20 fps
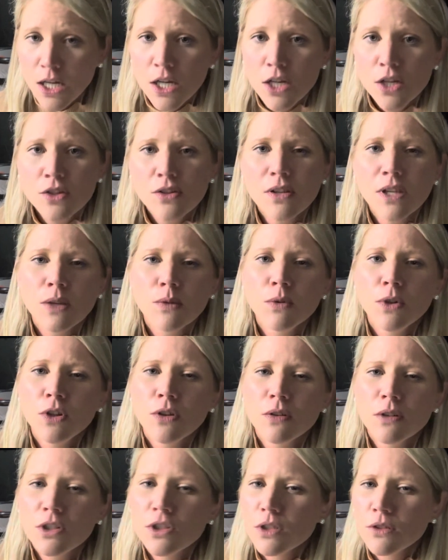So like when you go to
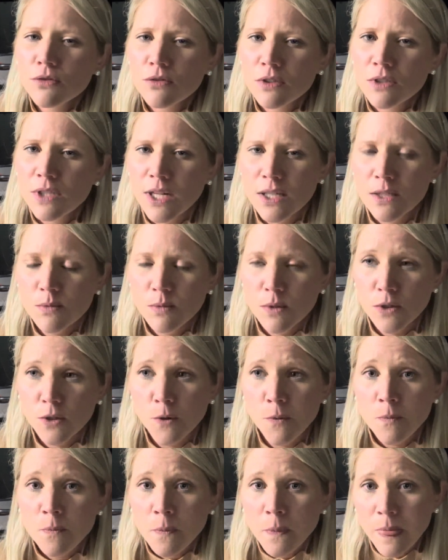the children's
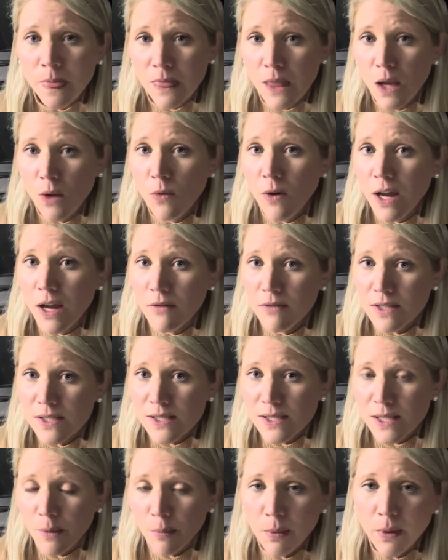hospital, they will have a
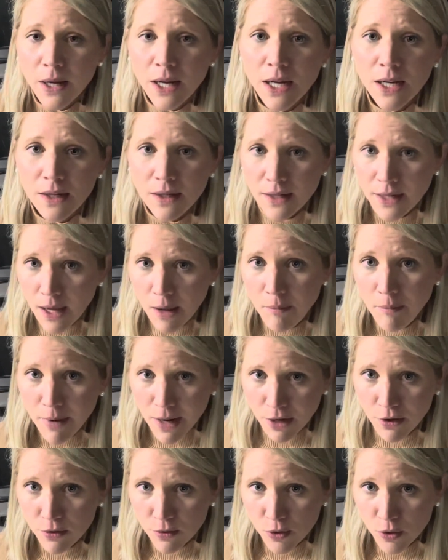separate handicapped
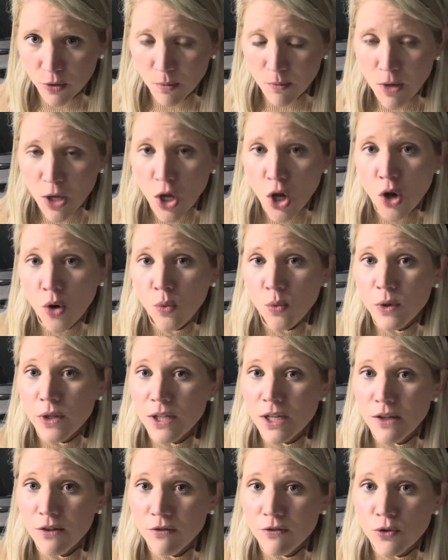bathroom with
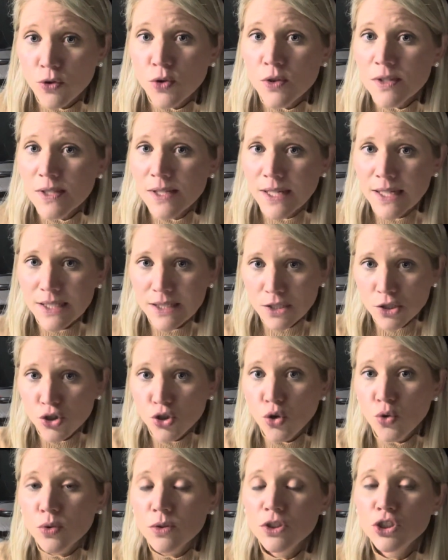a full-size
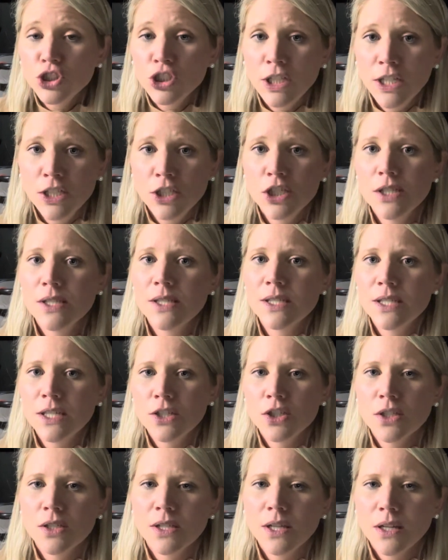adult changing
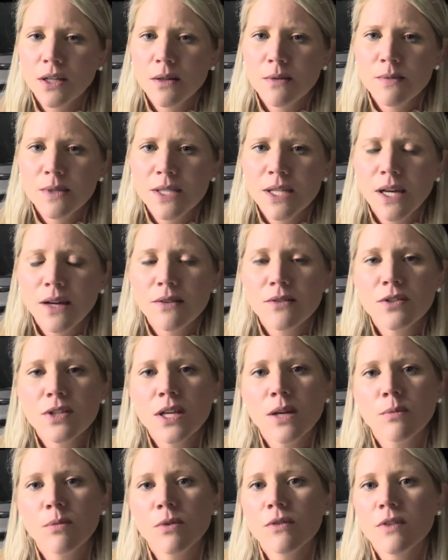station that comes down. So
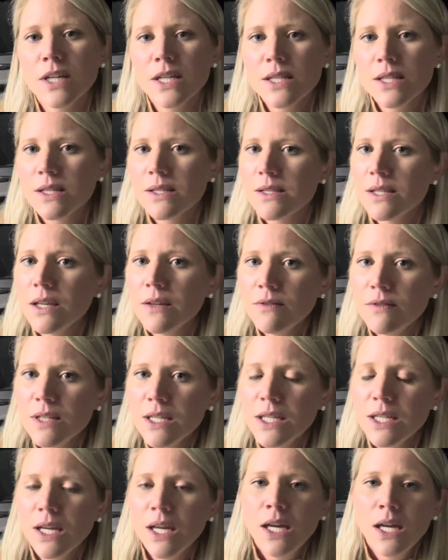that provides the
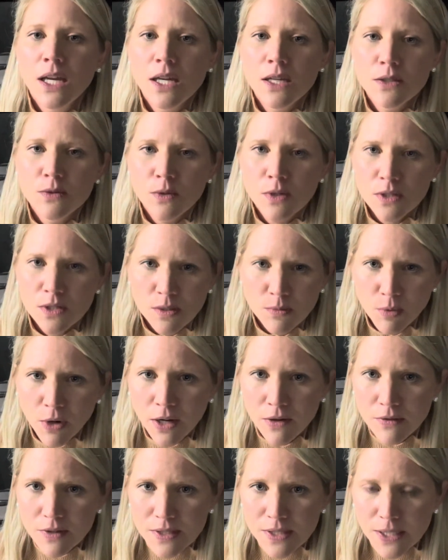safety as well as the
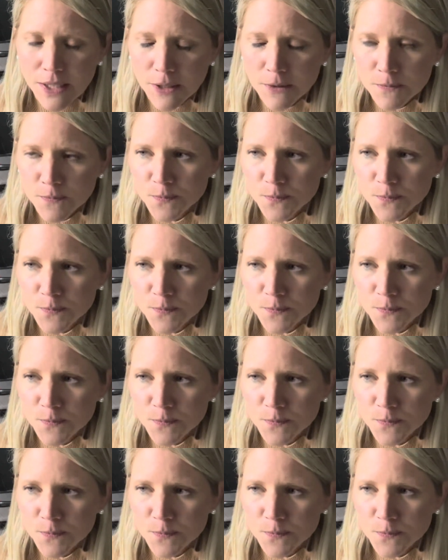privacy.